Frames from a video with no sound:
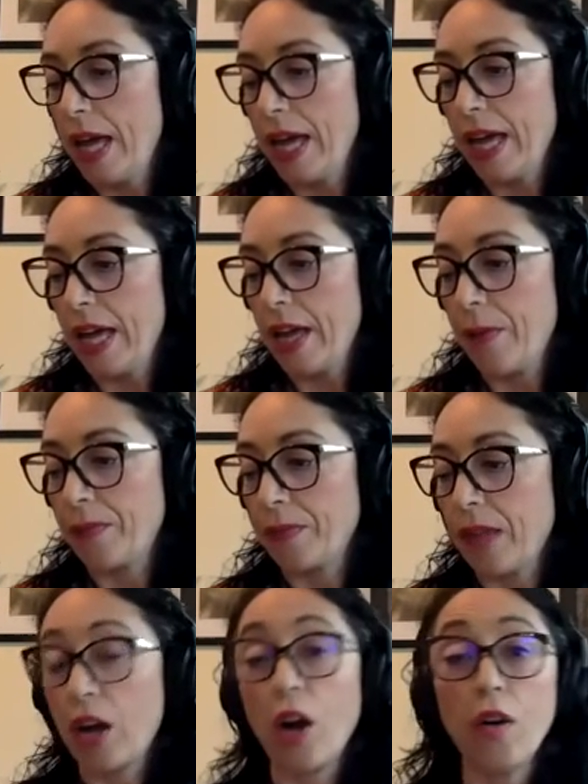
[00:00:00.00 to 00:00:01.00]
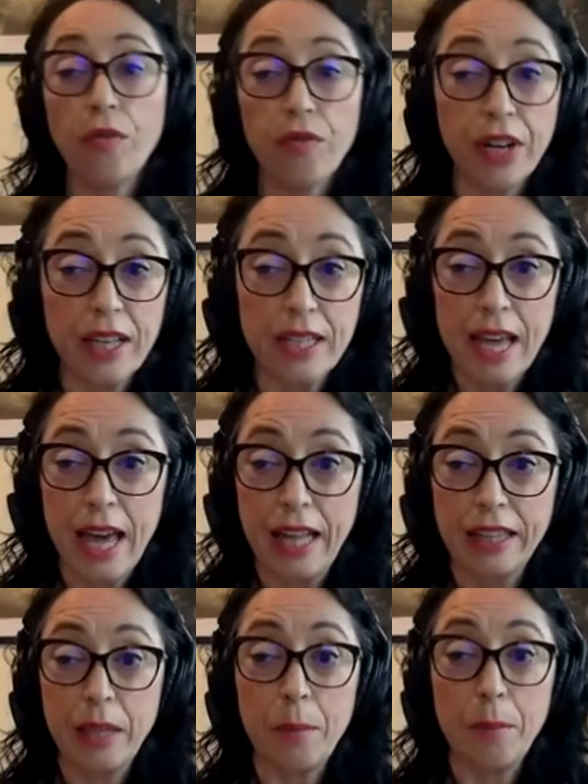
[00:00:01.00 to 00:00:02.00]
a conference
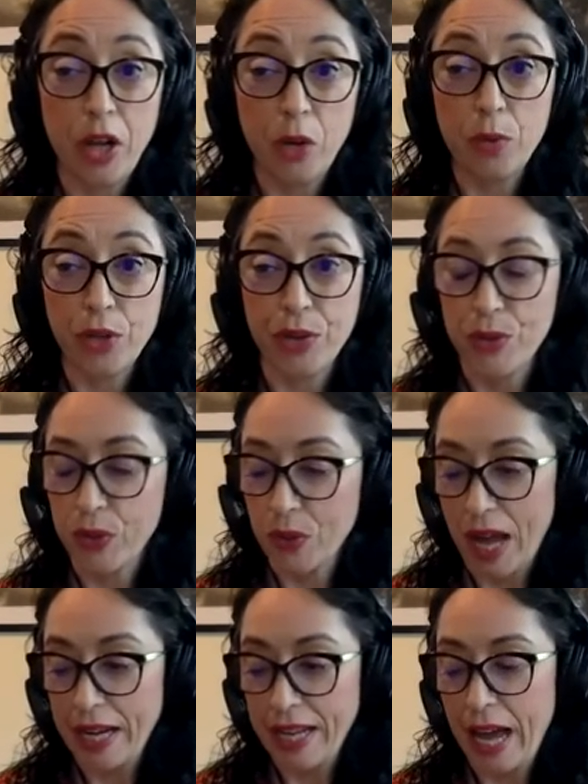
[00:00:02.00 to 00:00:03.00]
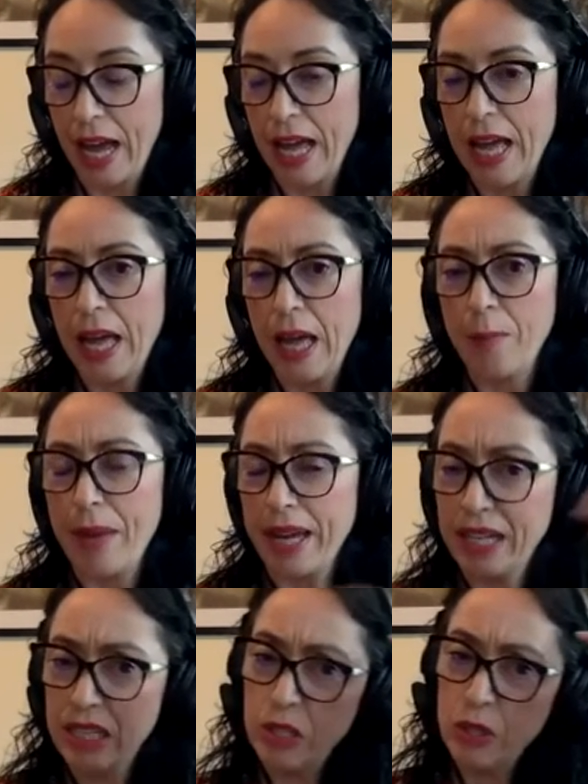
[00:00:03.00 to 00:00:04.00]
held in Melbourne, Australia,
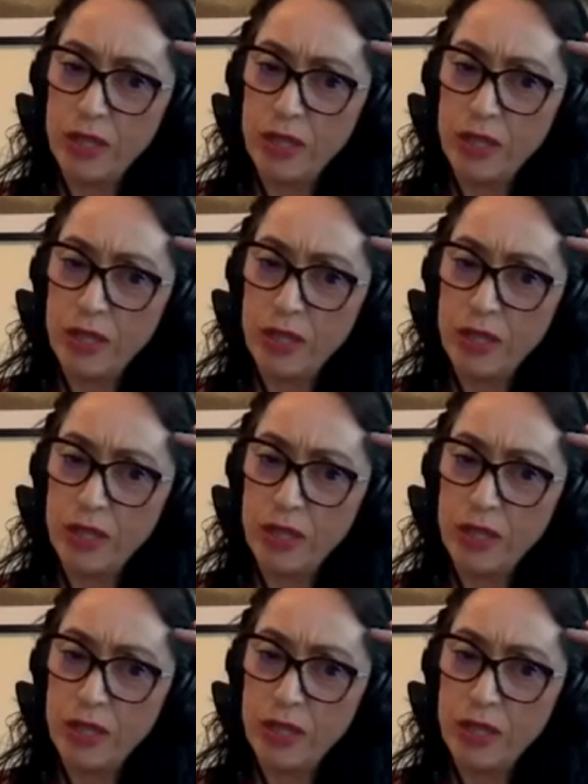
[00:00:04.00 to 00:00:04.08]
back in